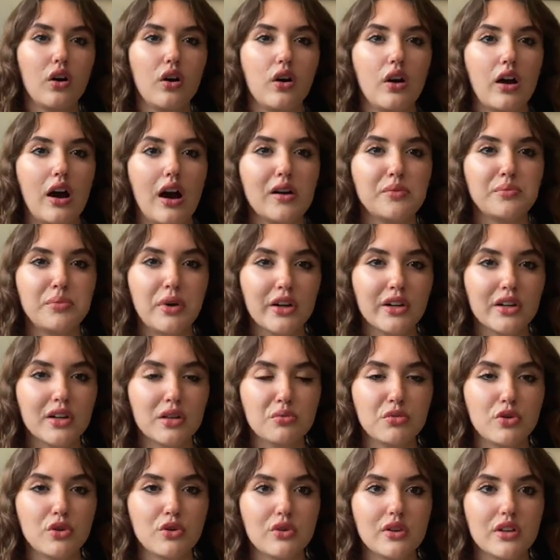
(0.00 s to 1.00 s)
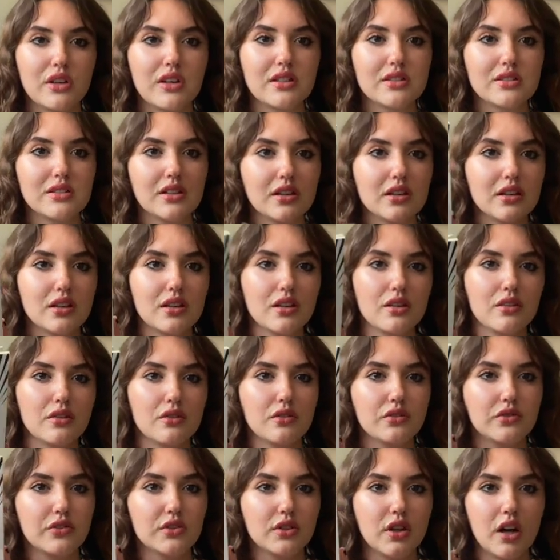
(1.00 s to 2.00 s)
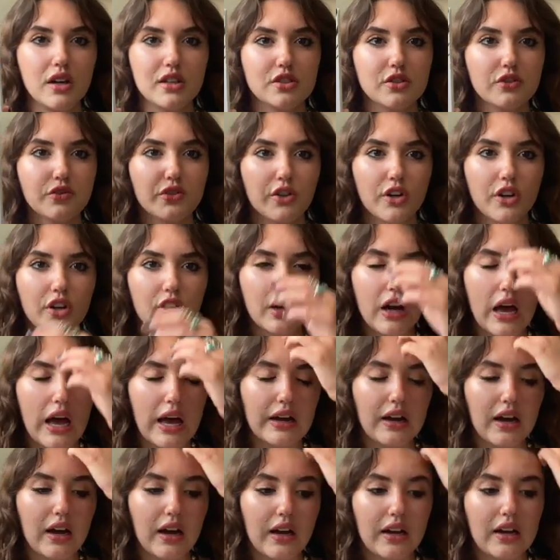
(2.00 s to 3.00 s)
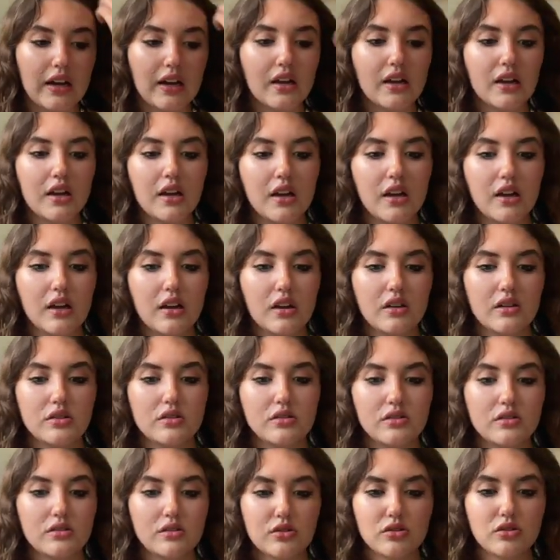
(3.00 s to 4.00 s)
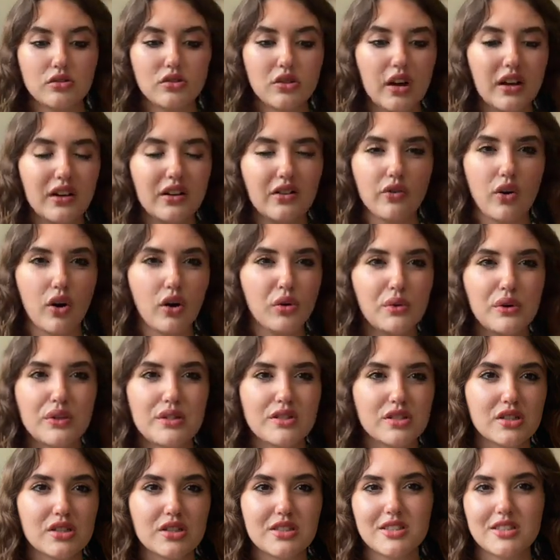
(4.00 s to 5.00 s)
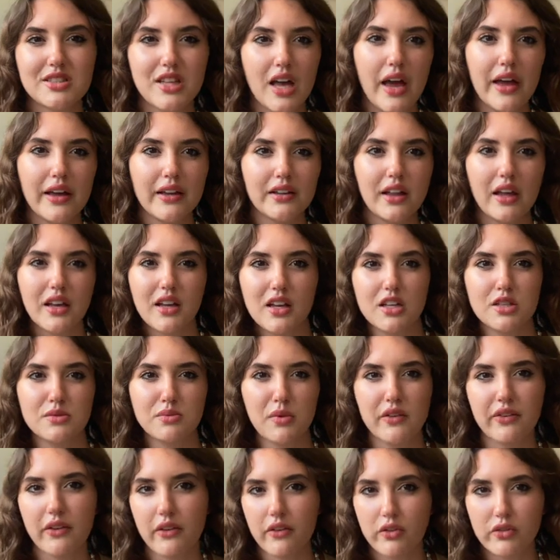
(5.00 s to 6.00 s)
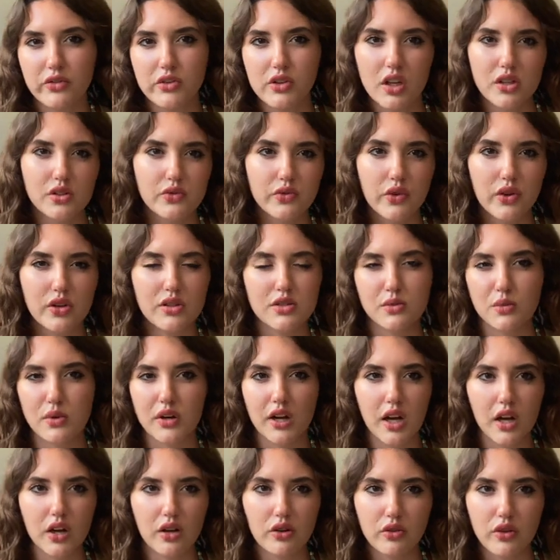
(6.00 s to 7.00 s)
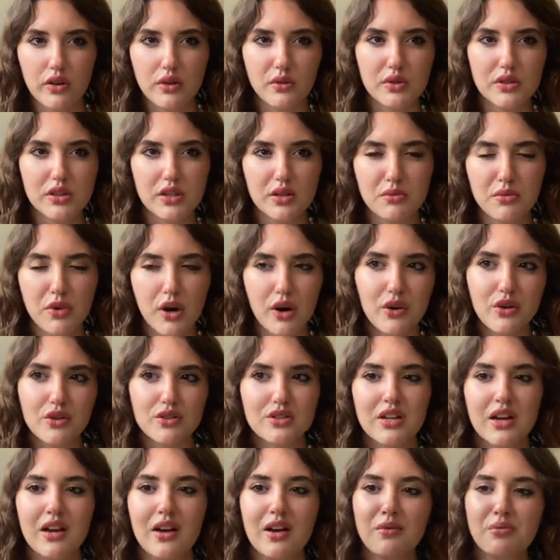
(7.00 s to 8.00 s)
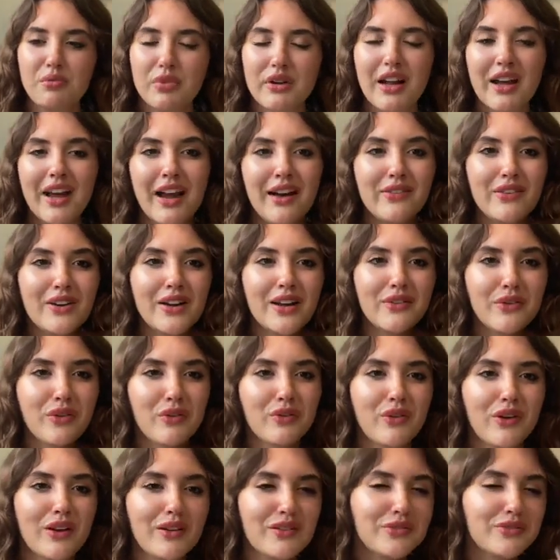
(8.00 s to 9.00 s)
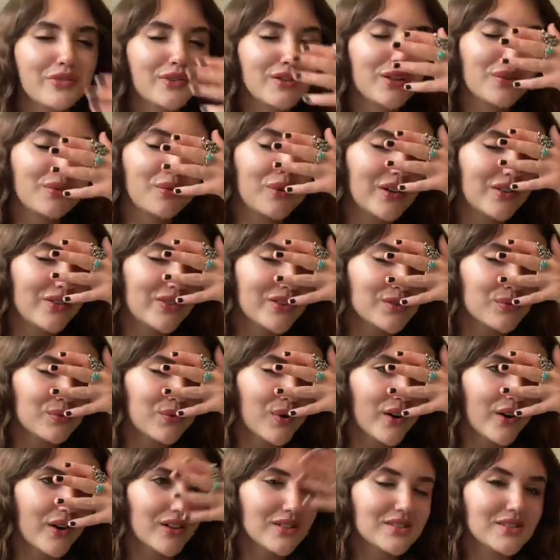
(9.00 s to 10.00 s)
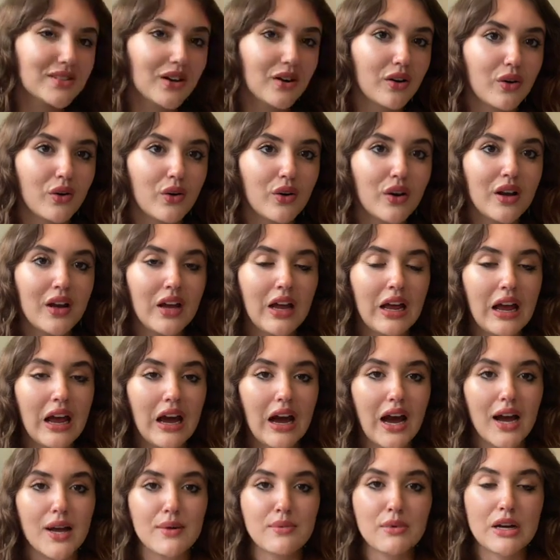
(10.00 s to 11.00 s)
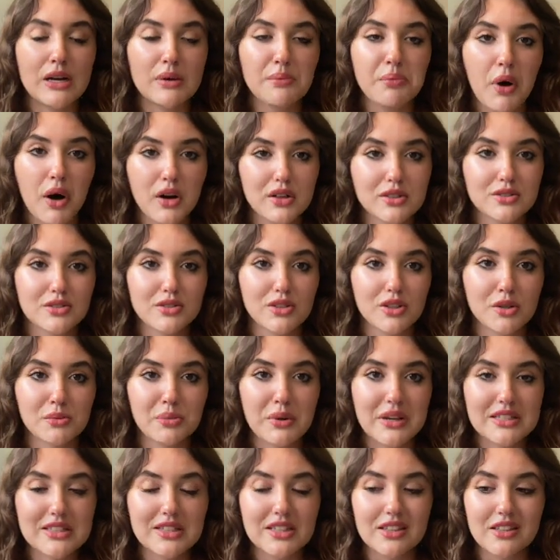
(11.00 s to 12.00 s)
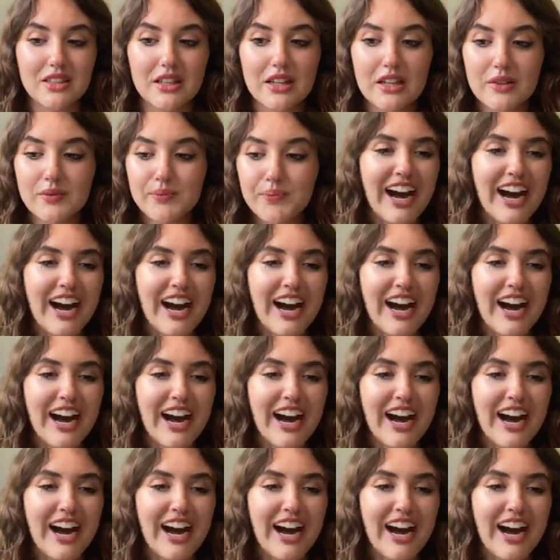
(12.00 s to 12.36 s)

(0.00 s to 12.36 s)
Albert Camus, he's a philosopher, and I kind of always just say like he's my favorite philosopher, he's the one I agree with the most, but I haven't ever read fully one of his works, so I'm an imposter basically.